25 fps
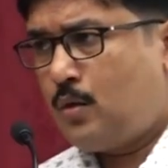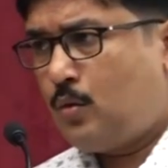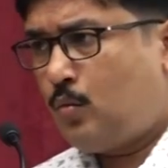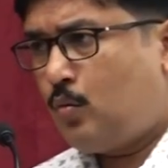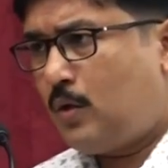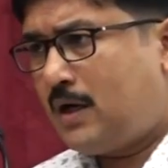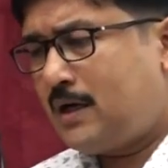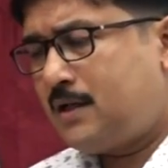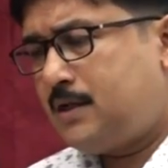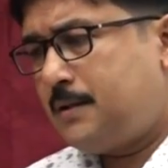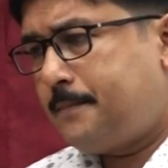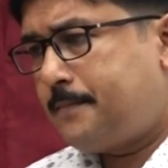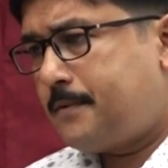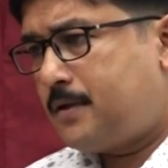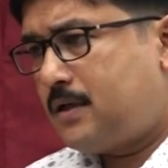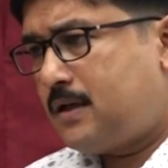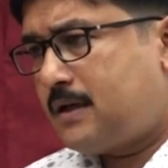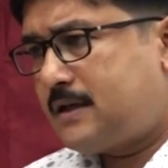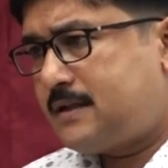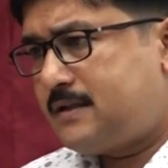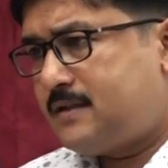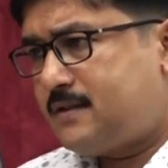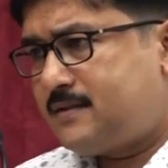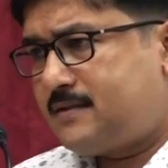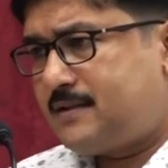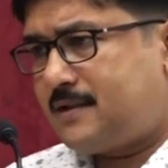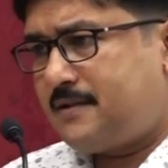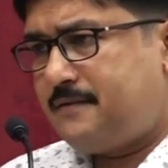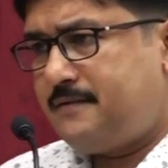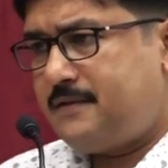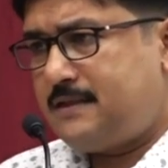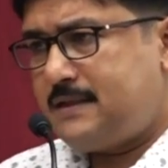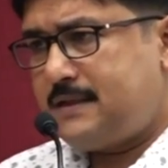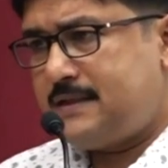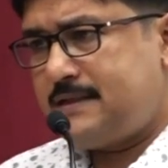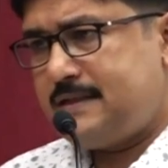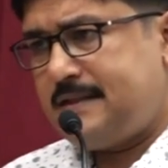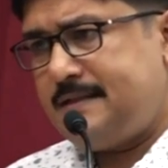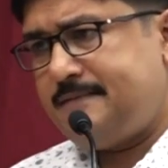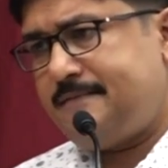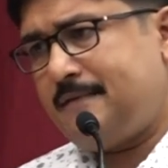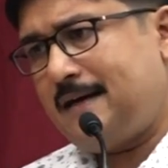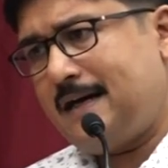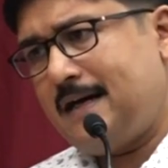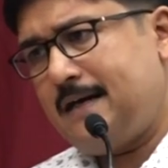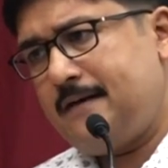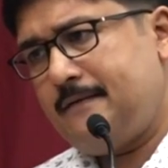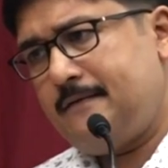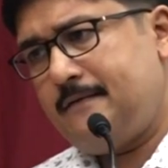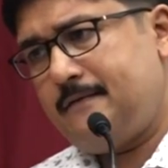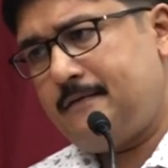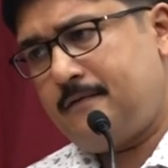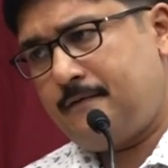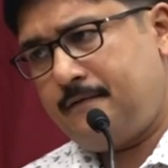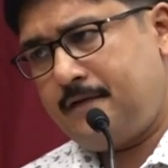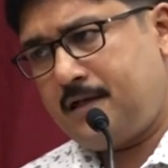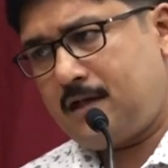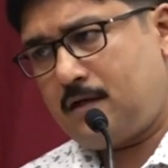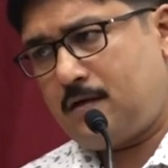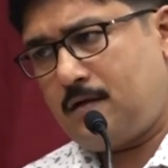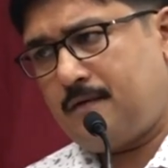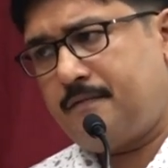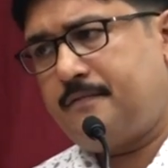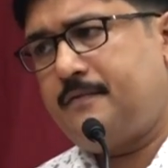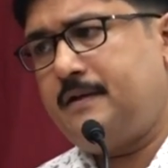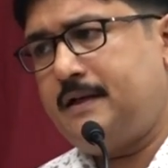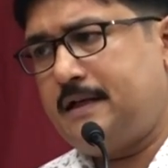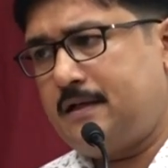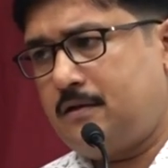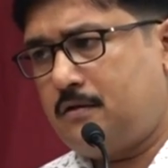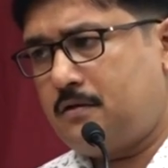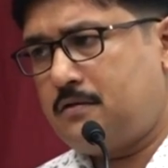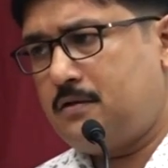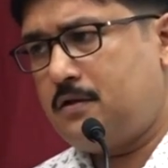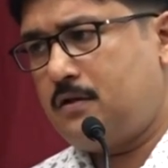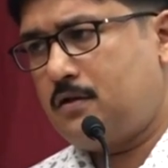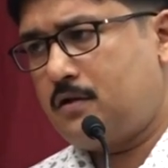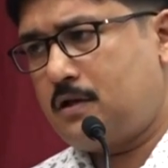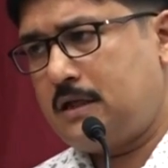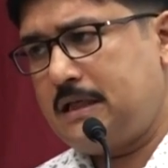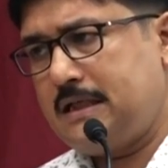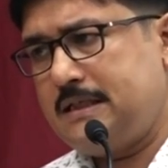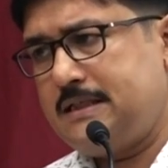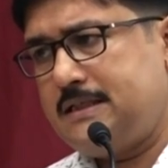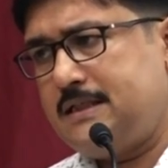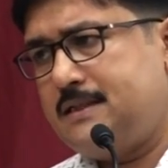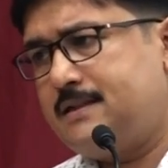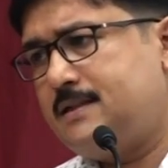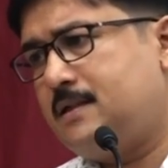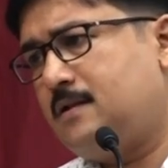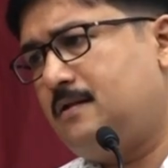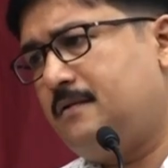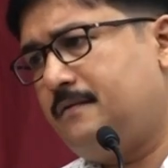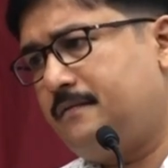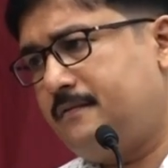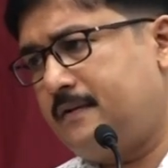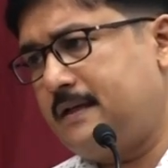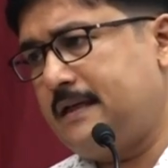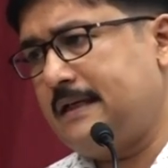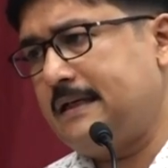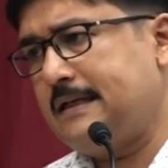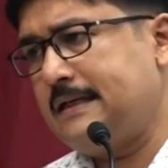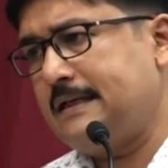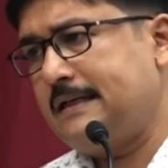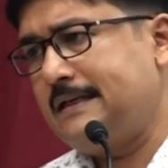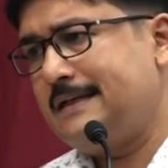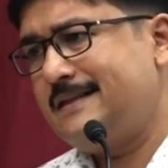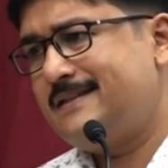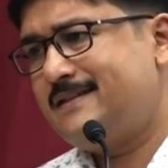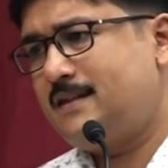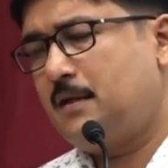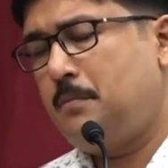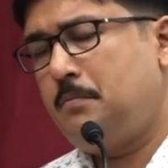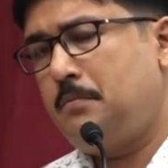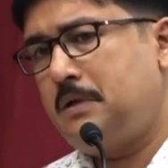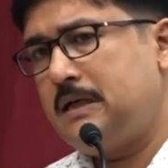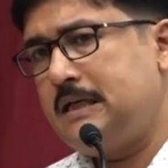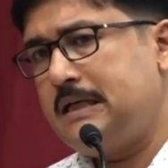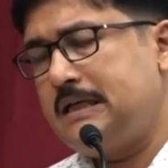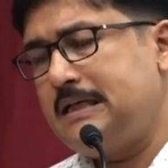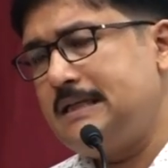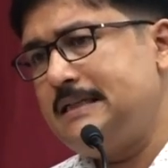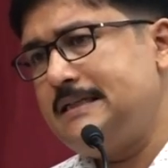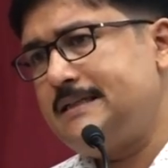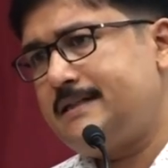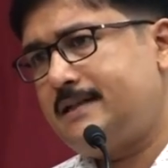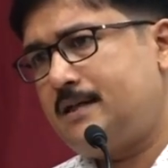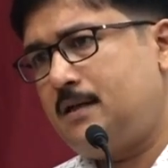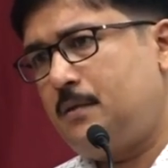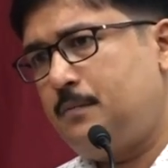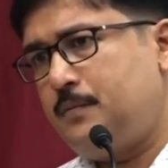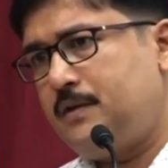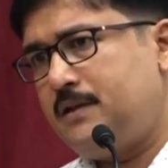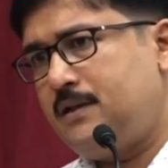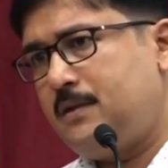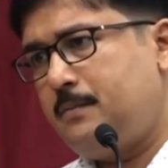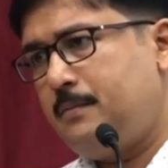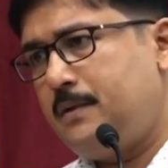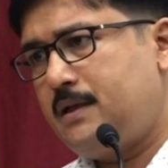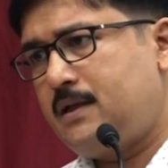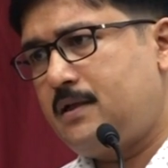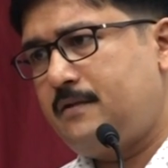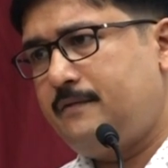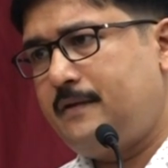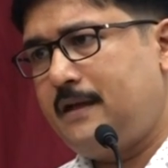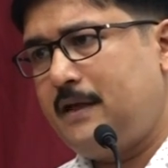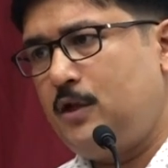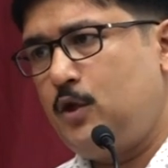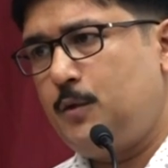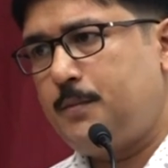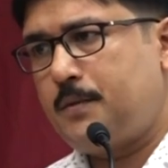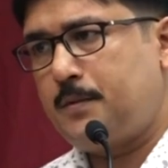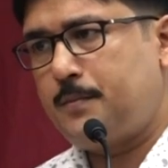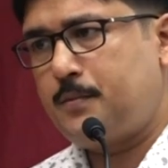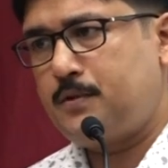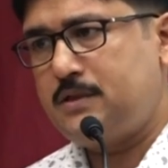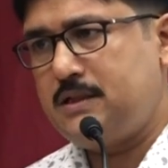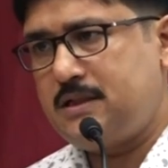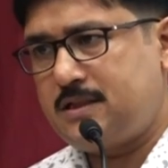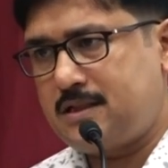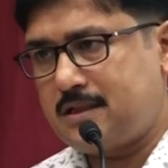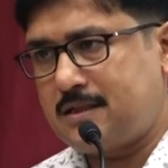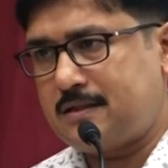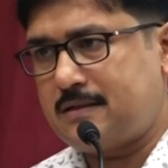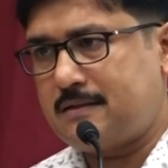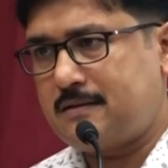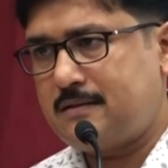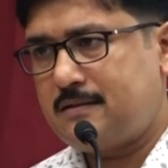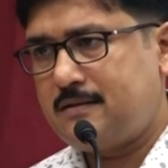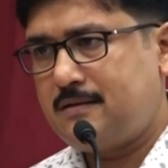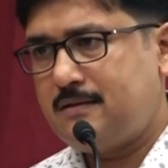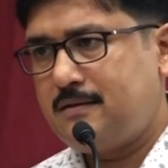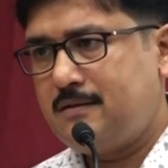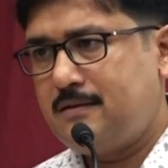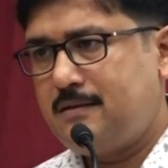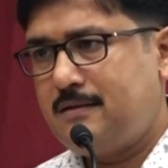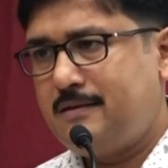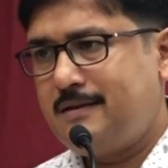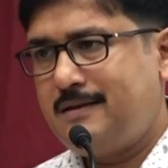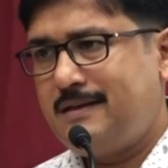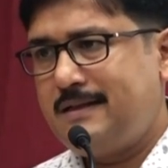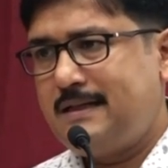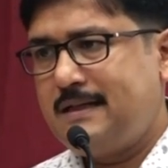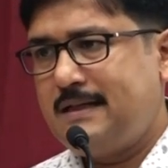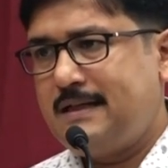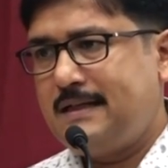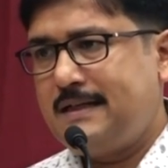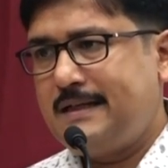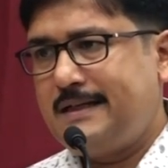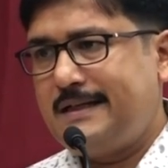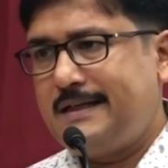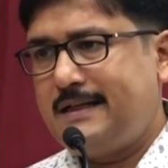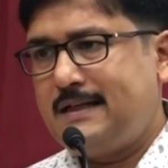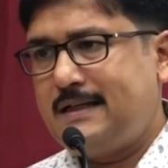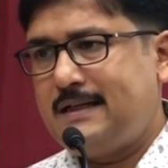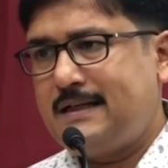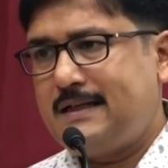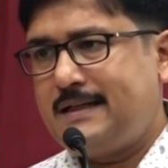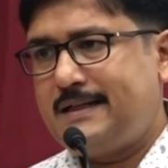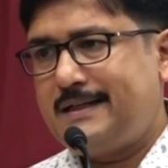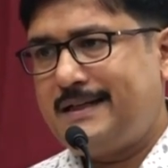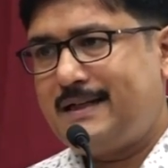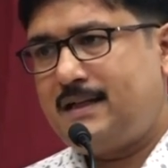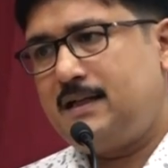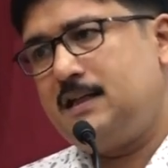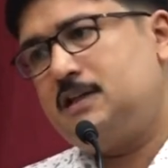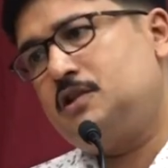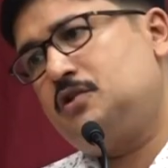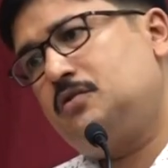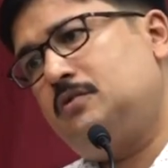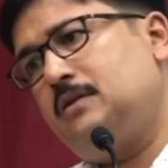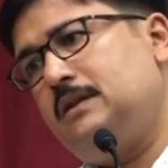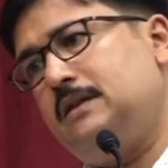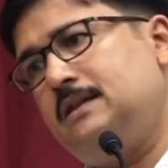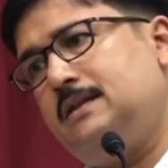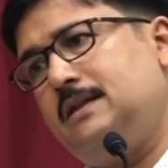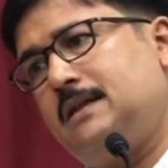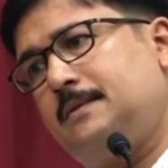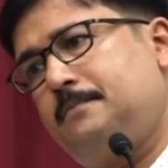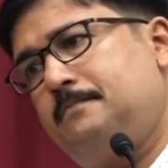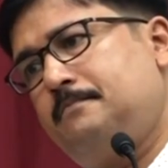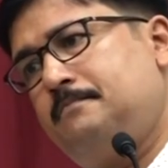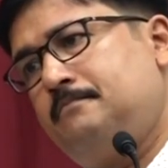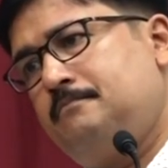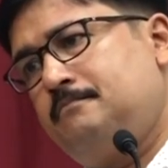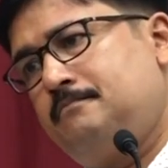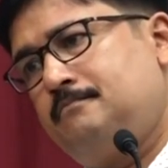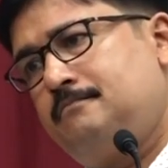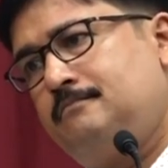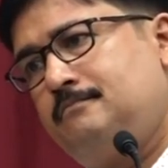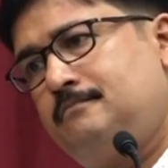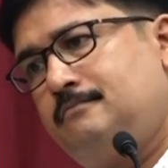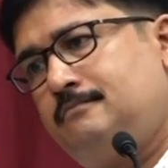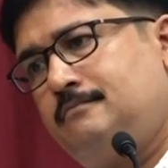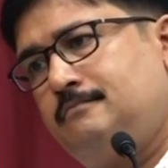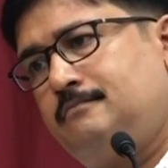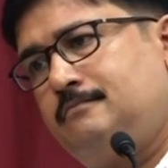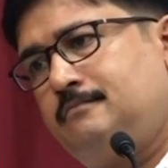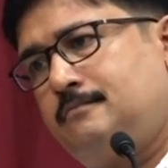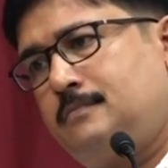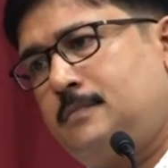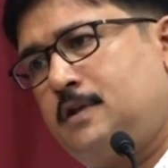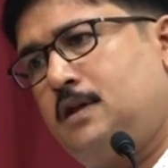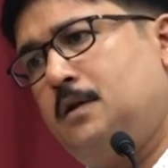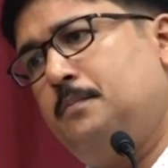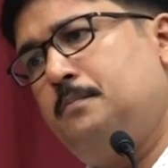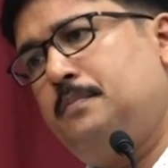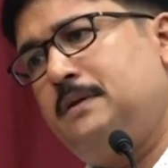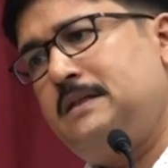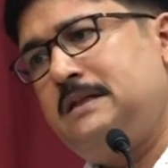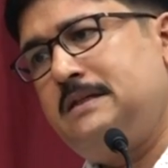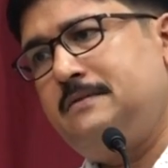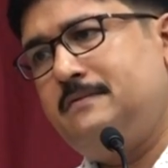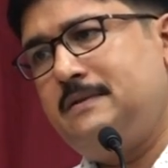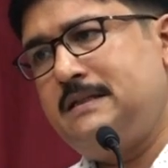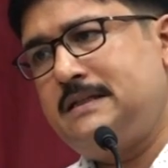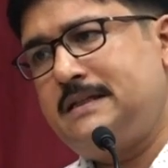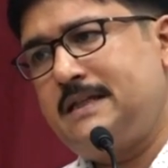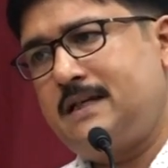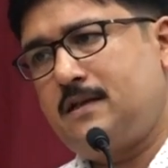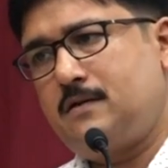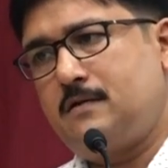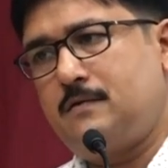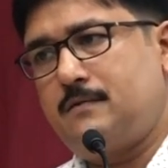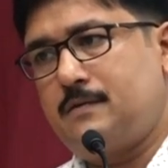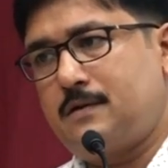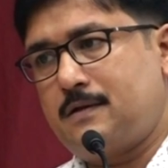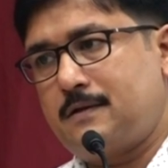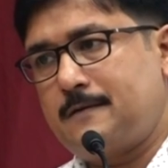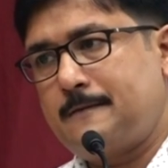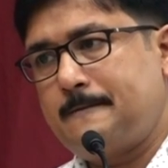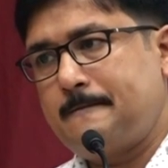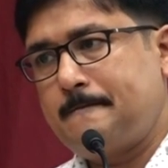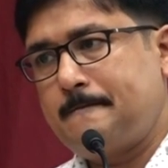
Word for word: What the products or services if I, we are offering or the organizations are offering, somebody else come with a better value proposition, then naturally that company will take over.